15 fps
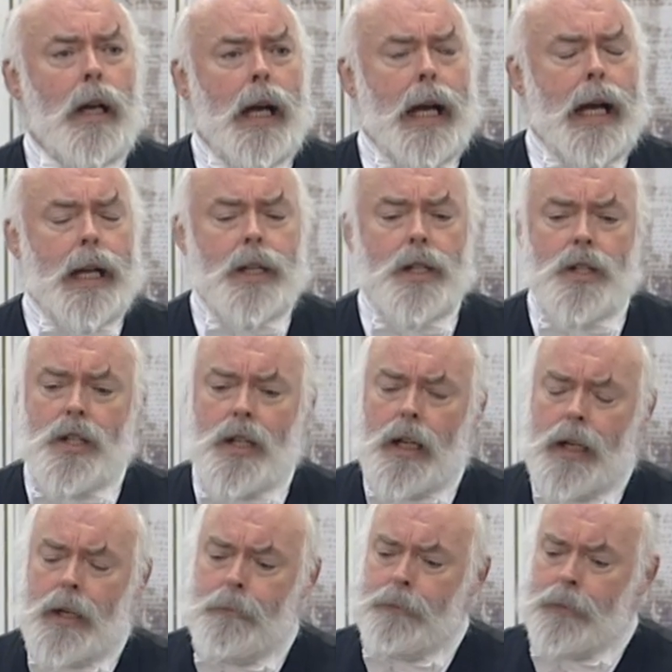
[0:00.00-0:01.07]
And
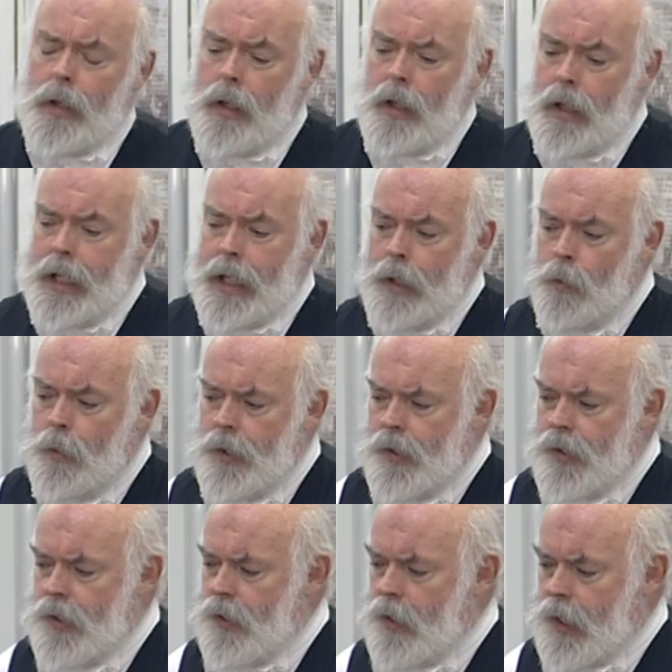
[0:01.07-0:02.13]
um, he
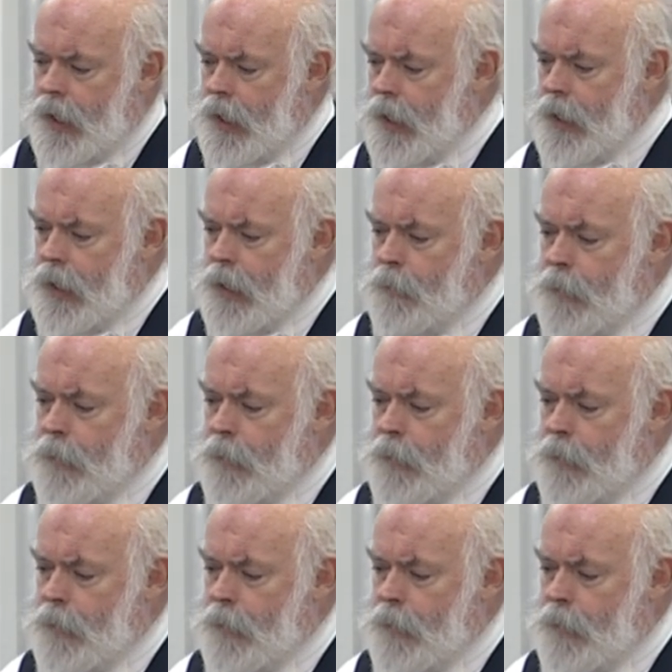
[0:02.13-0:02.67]
was uh,